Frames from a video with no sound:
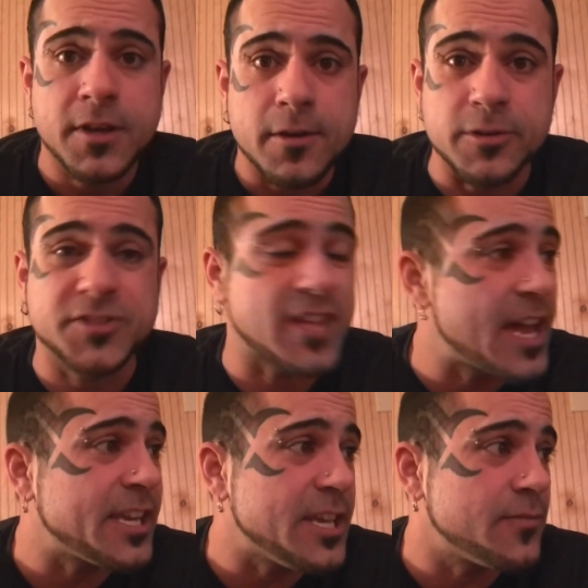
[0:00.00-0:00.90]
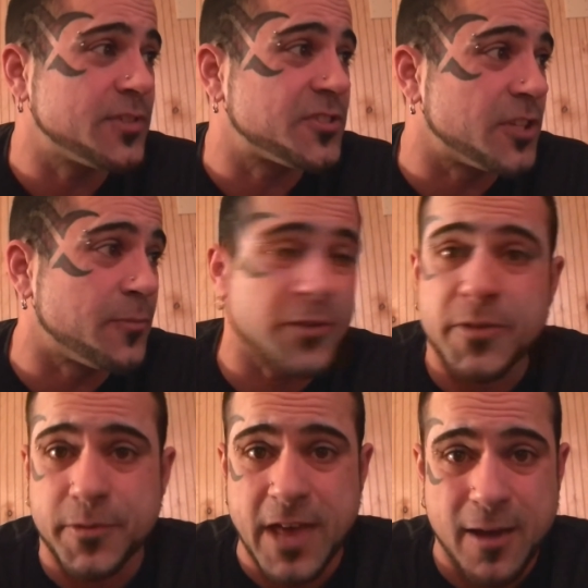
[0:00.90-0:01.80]
that even
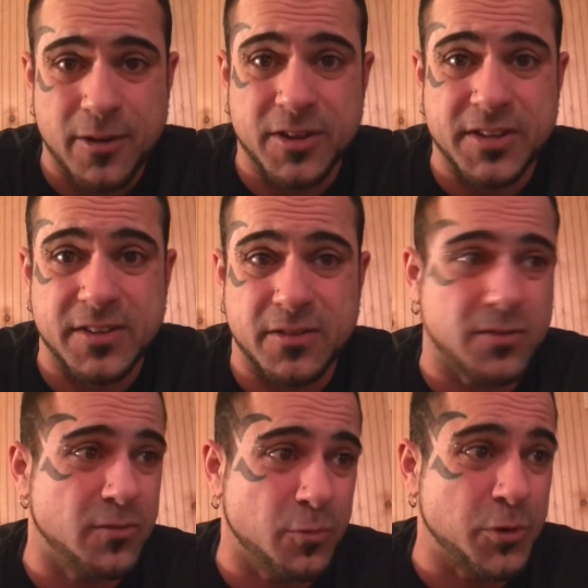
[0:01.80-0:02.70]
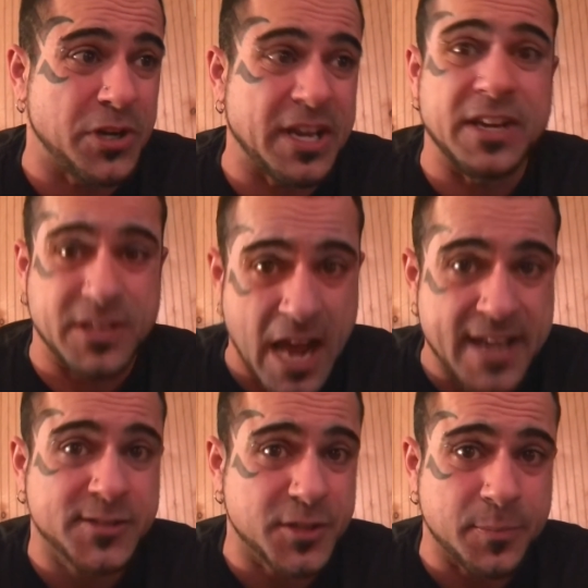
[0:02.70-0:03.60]
something that would
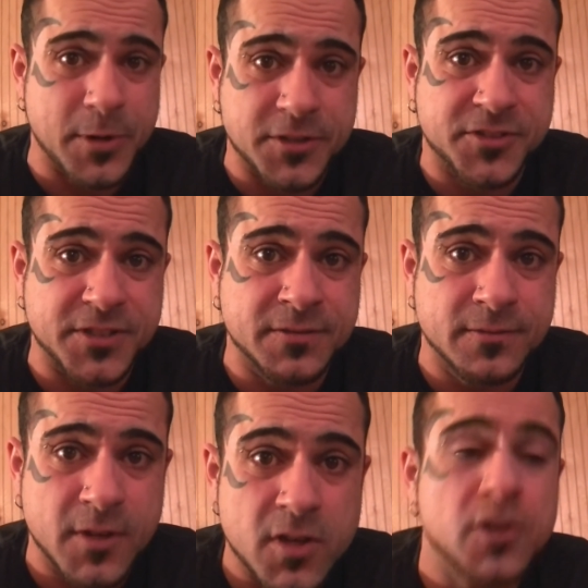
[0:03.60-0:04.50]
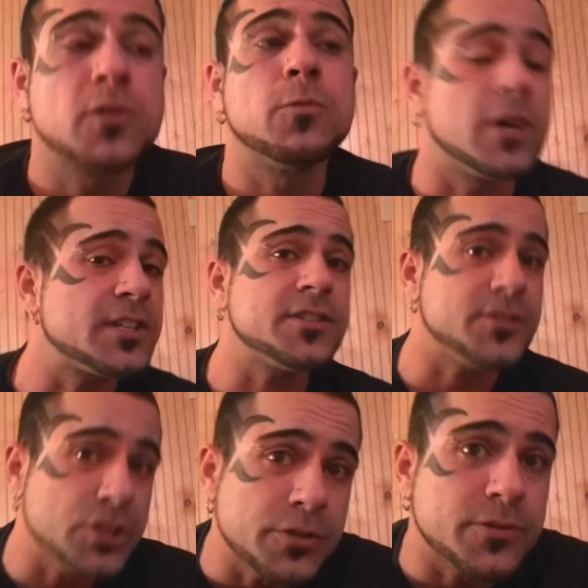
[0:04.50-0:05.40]
entice a person? What
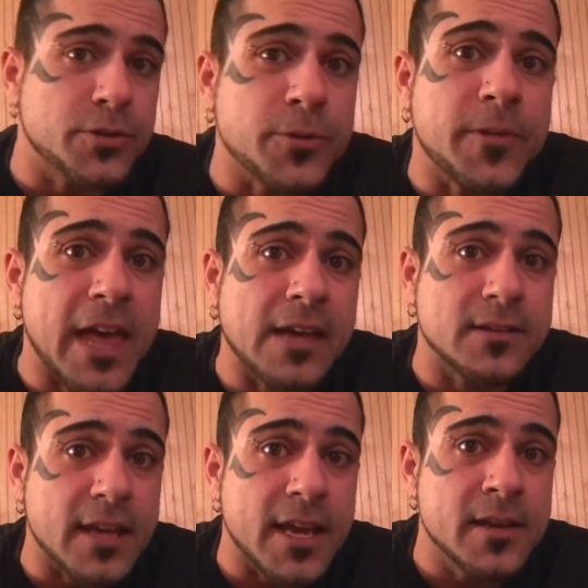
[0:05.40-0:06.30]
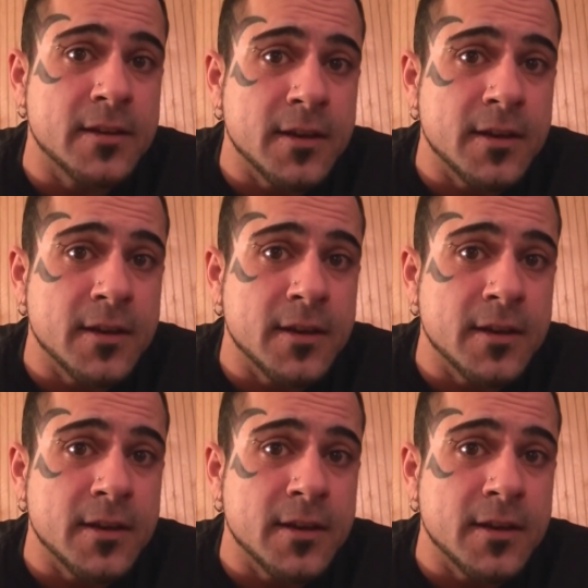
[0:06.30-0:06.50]
did you do that day